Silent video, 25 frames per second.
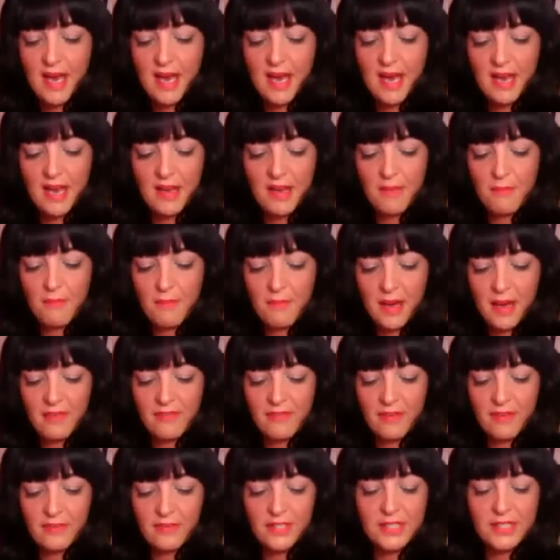My
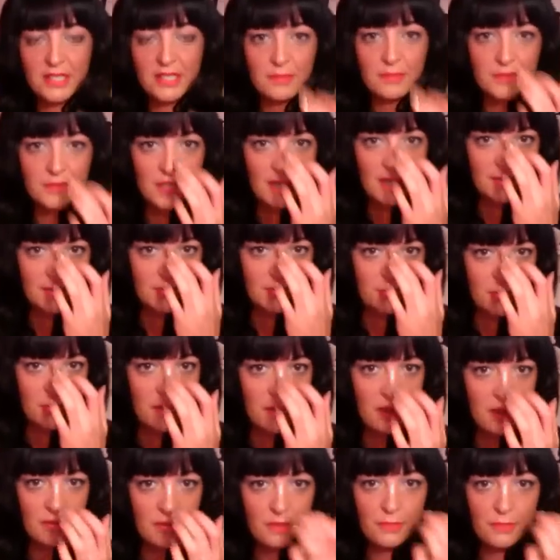favourite tips are to
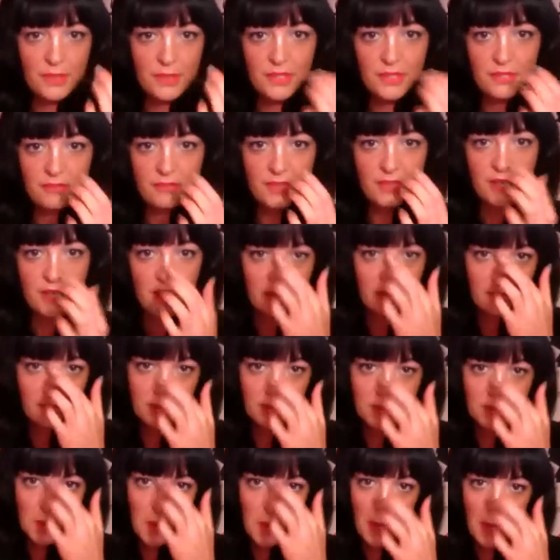put it on the bridge of your
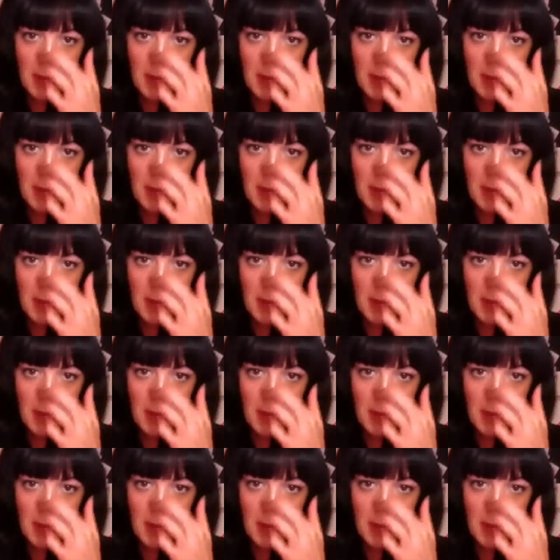nose.